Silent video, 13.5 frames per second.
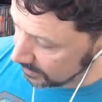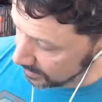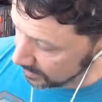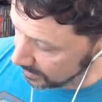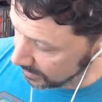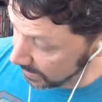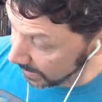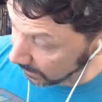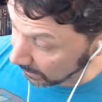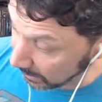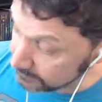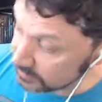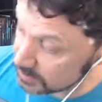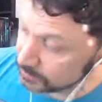Uh, and I
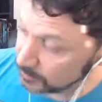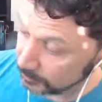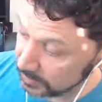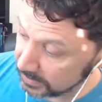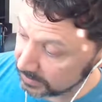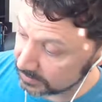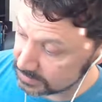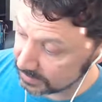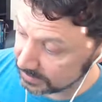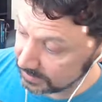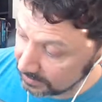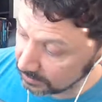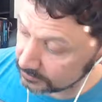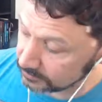love this book because the
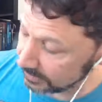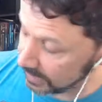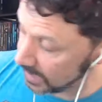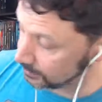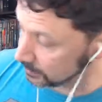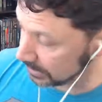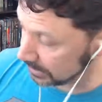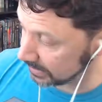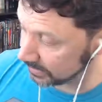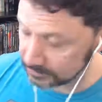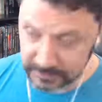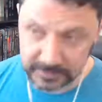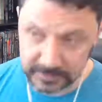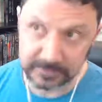character that I played
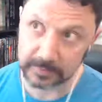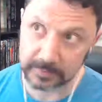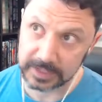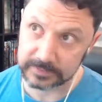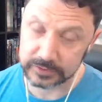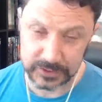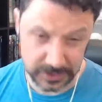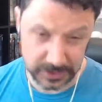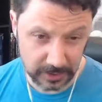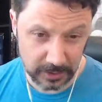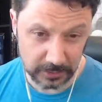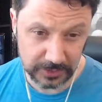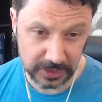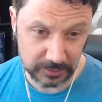from level
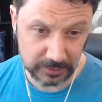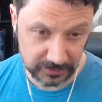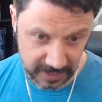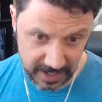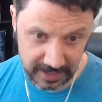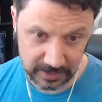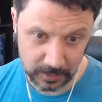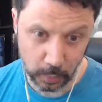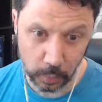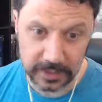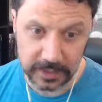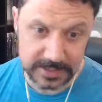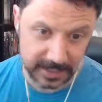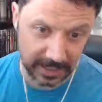zero to level 10
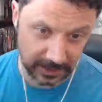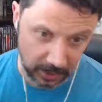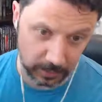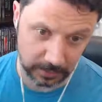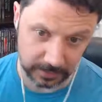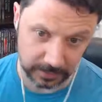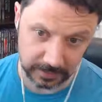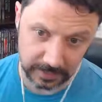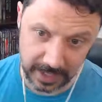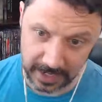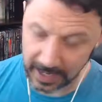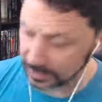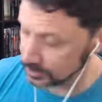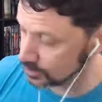was a Jotun.
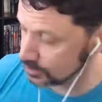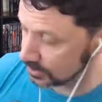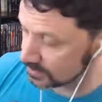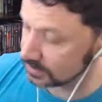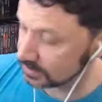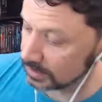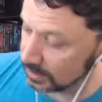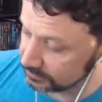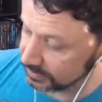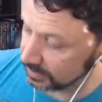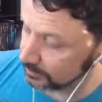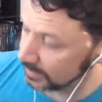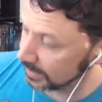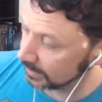And I just loved
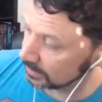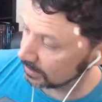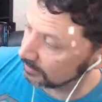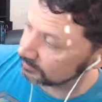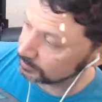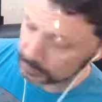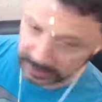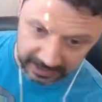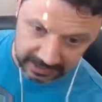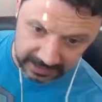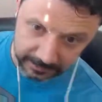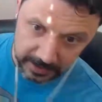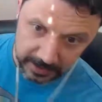him and I loved playing him.